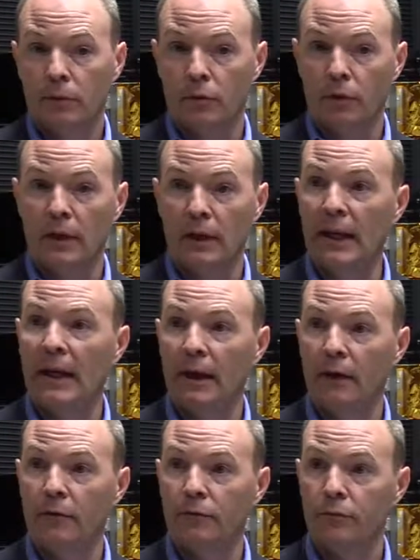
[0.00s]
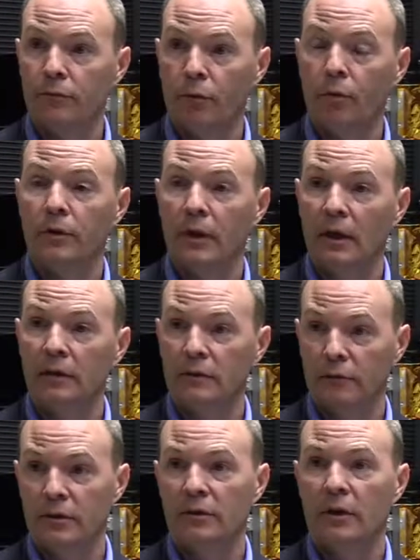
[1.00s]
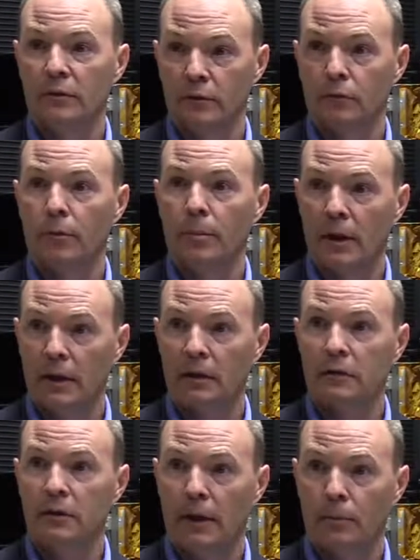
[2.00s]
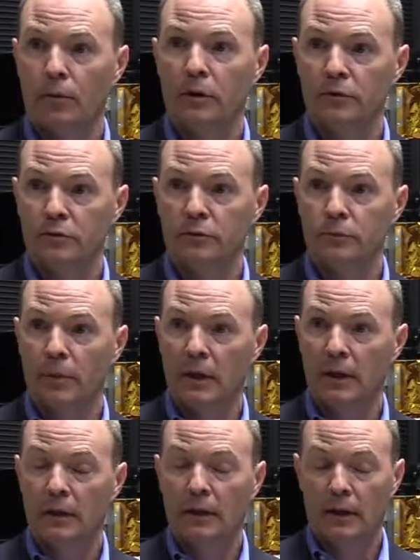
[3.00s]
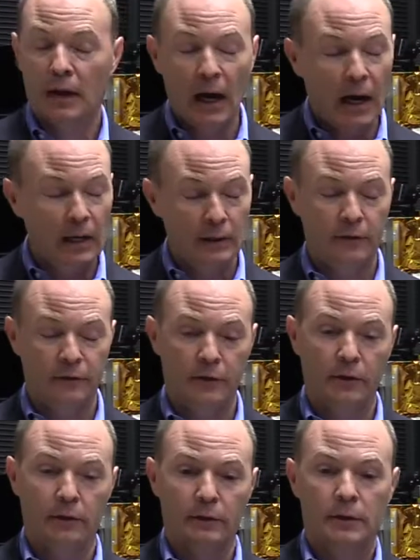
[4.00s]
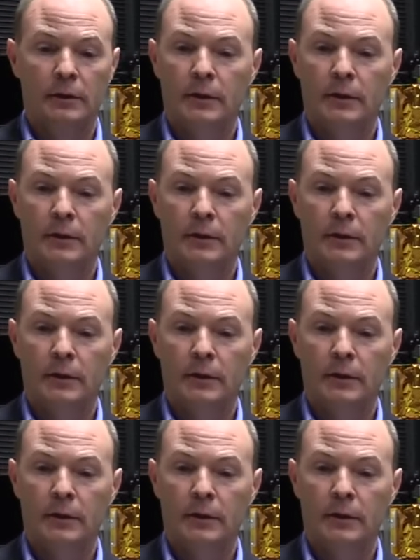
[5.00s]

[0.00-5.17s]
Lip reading: 3.5, 4 days of intensive robotic operations by highly skilled